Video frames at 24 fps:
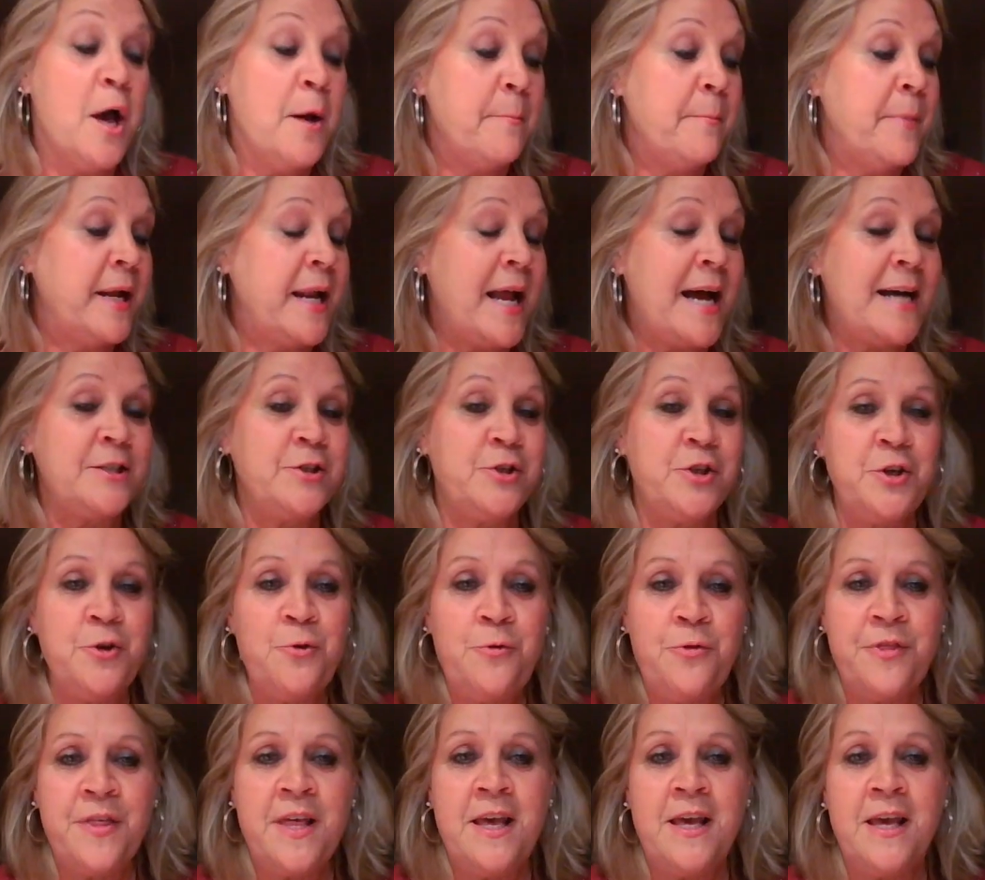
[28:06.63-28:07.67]
But I do
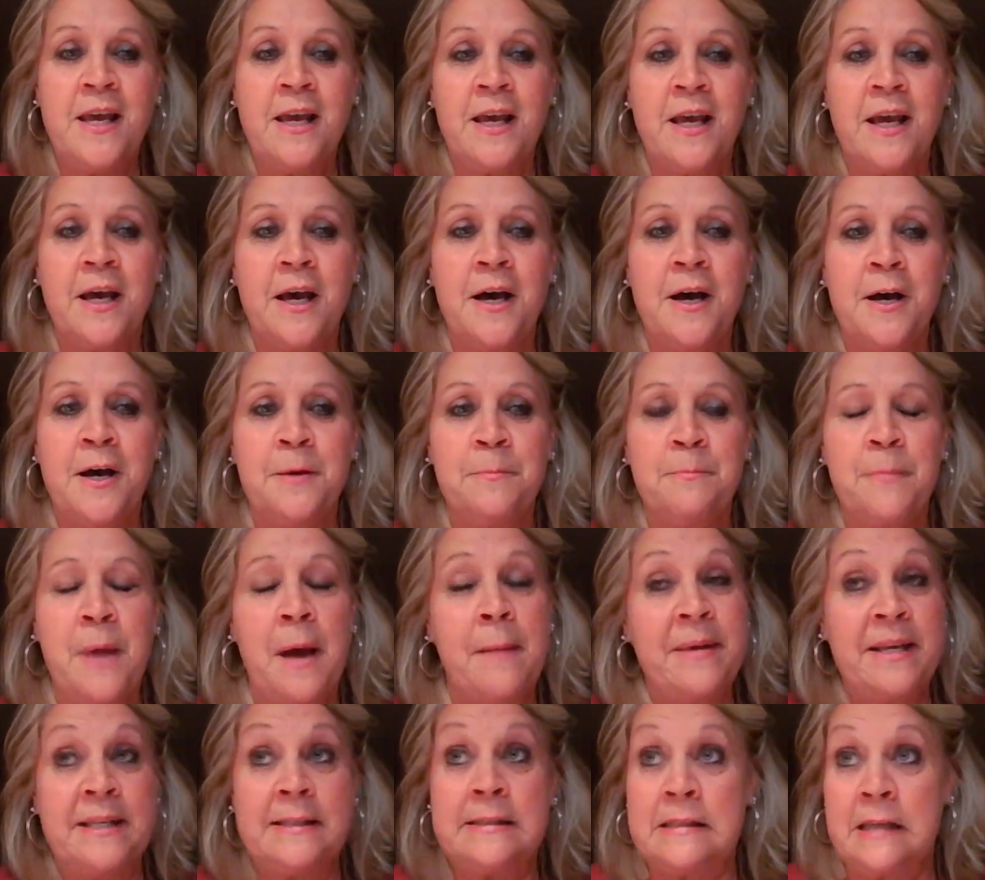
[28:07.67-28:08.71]
think, um, I
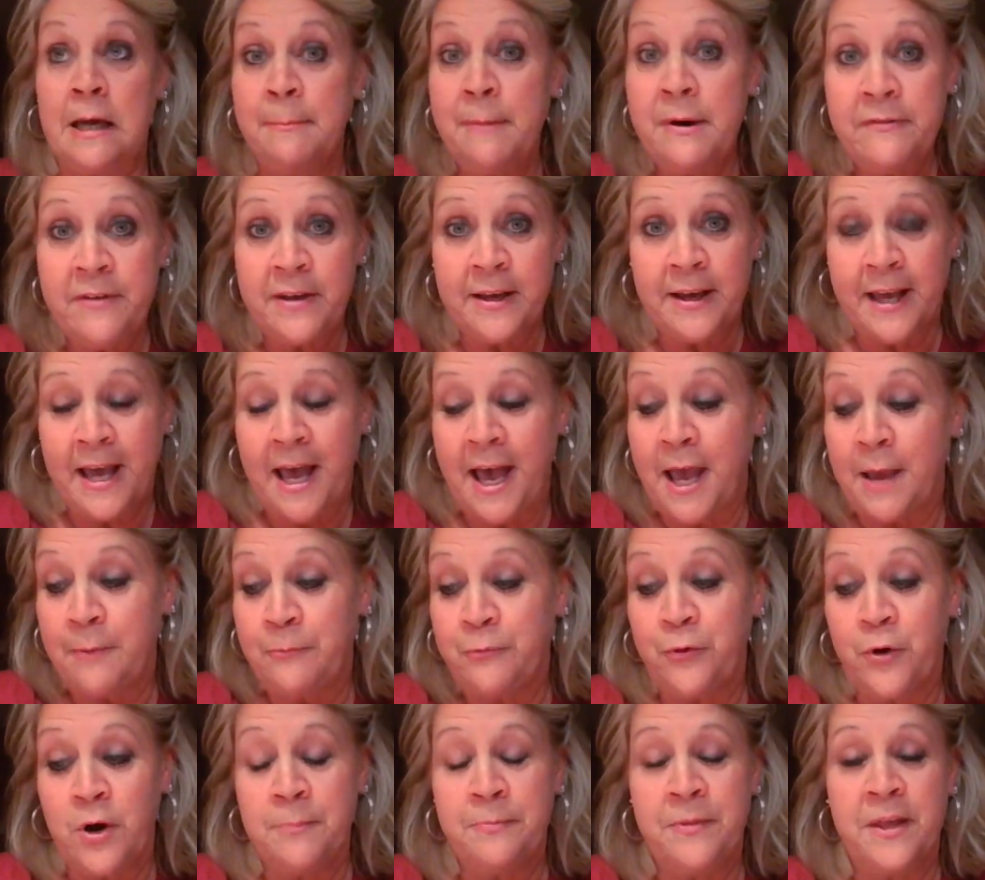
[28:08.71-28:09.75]
mean, some of it came
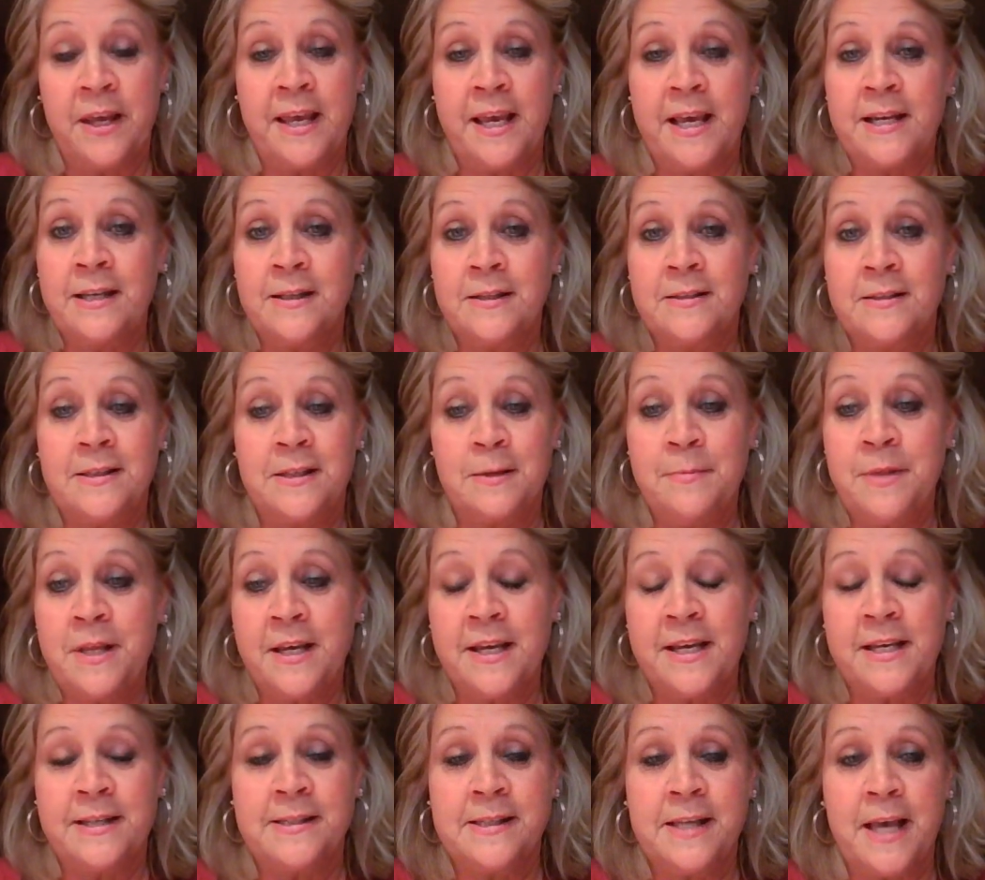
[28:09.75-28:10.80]
from the kids. Some of the
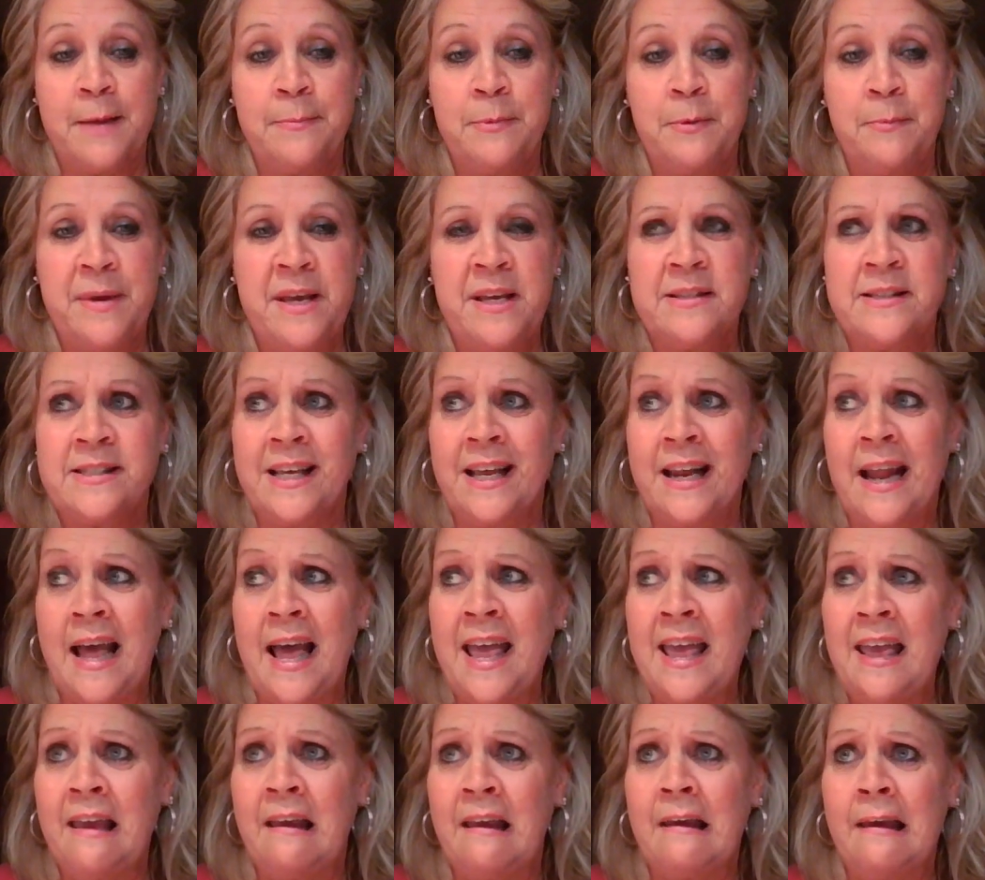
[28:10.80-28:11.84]
kids came to me and said,
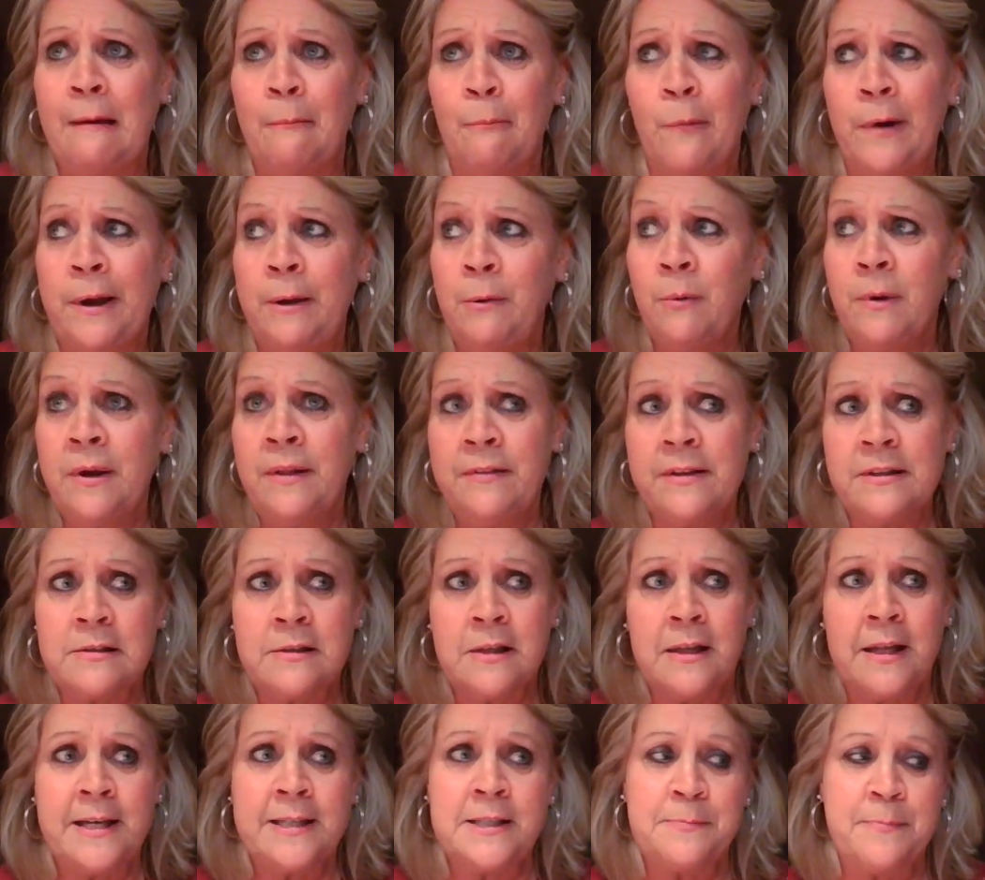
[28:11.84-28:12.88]
hey, can we run this
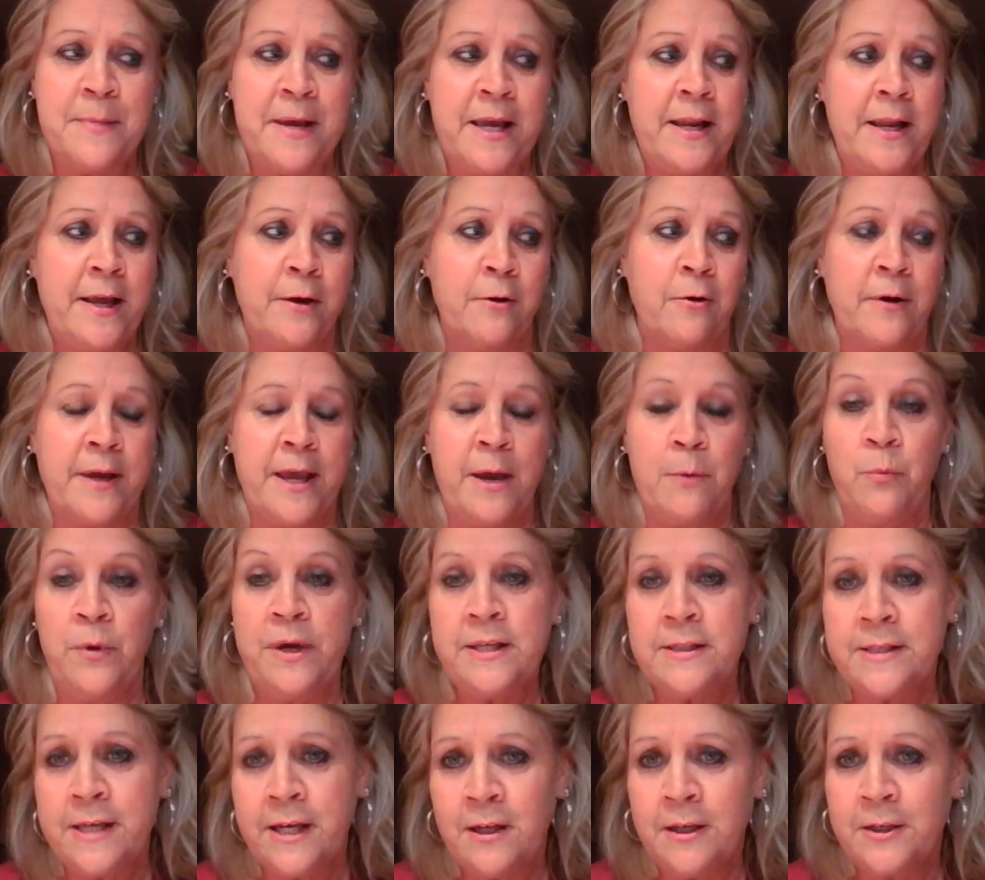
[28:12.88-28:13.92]
class meeting or can we
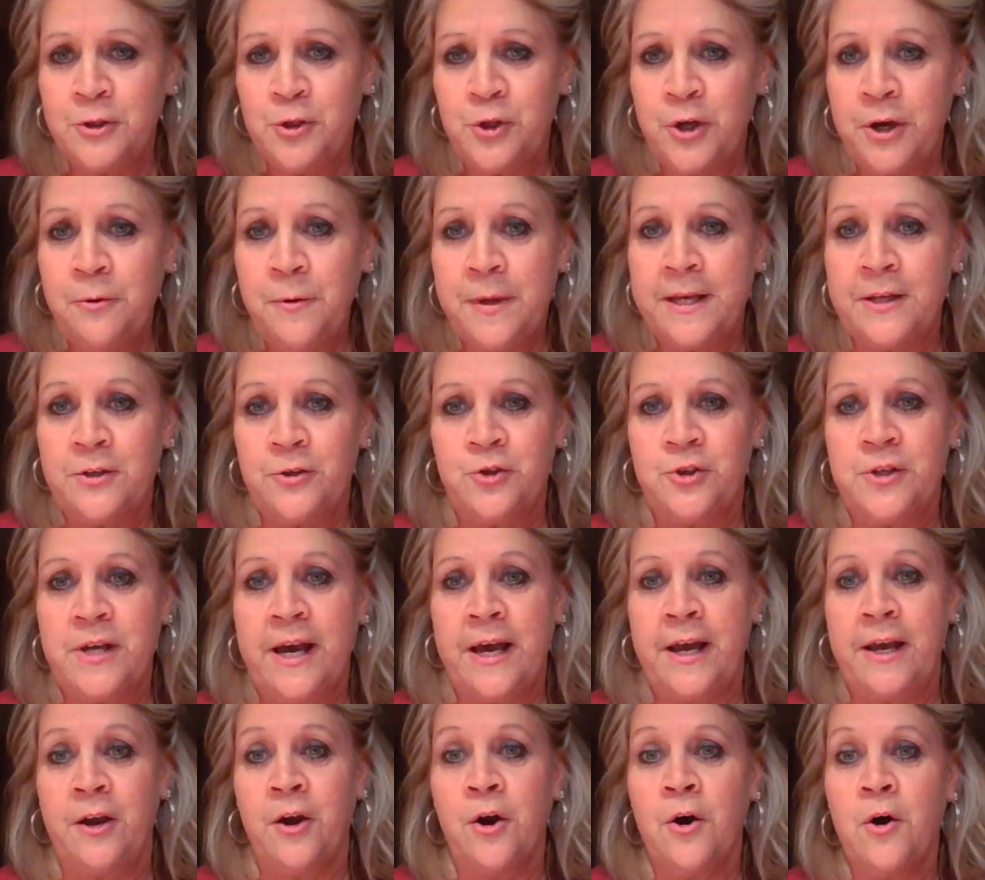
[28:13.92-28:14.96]
tell a joke each
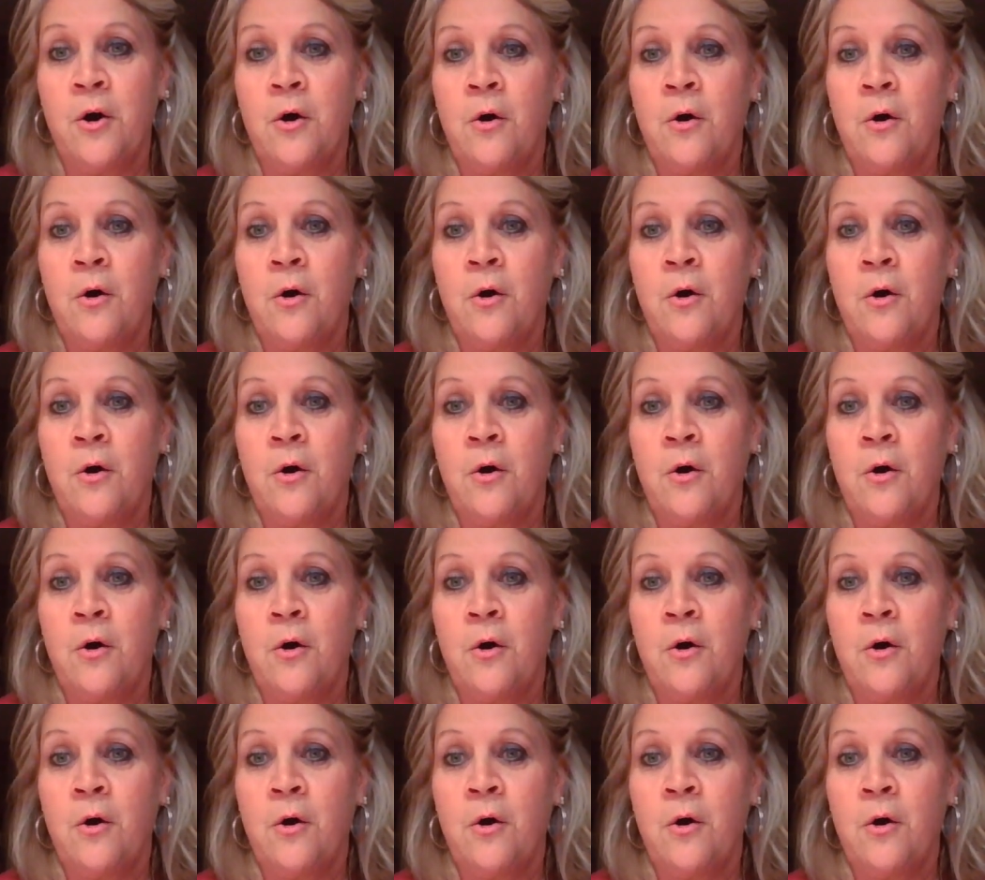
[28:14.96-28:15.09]
day